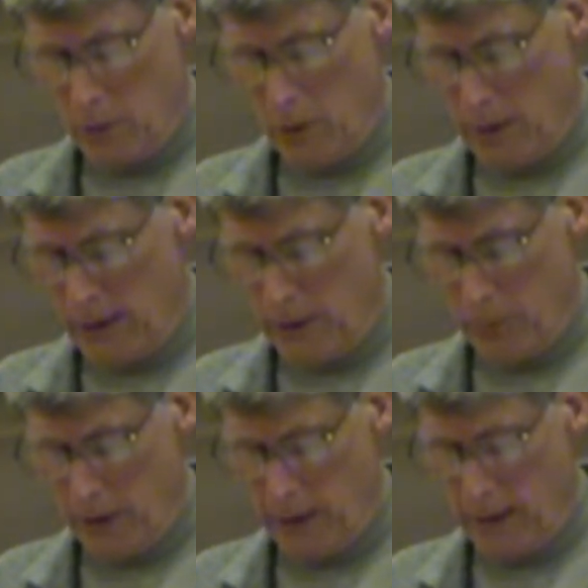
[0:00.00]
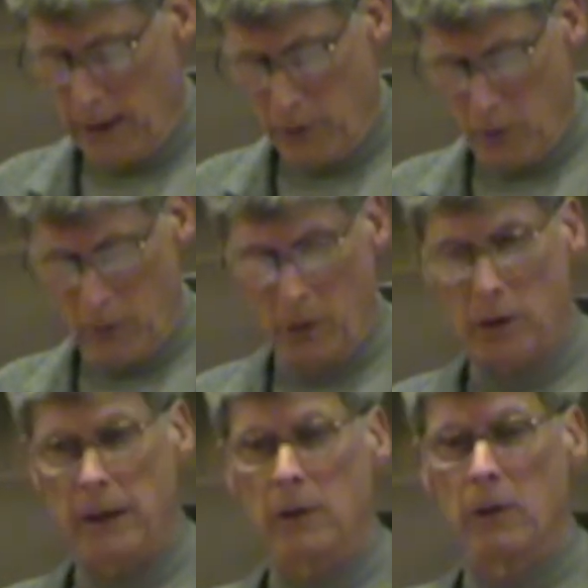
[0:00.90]
quoting Kipling again, a
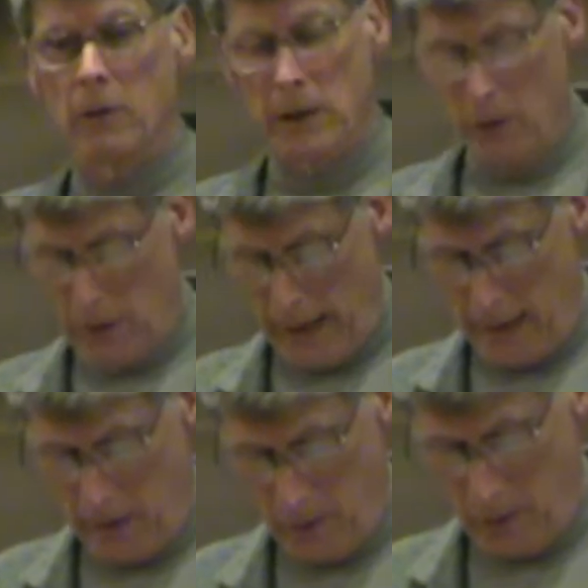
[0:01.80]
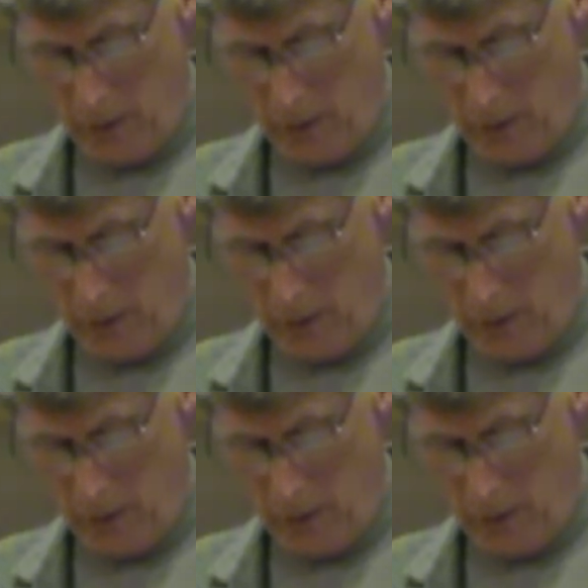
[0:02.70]
cleaner, greener land,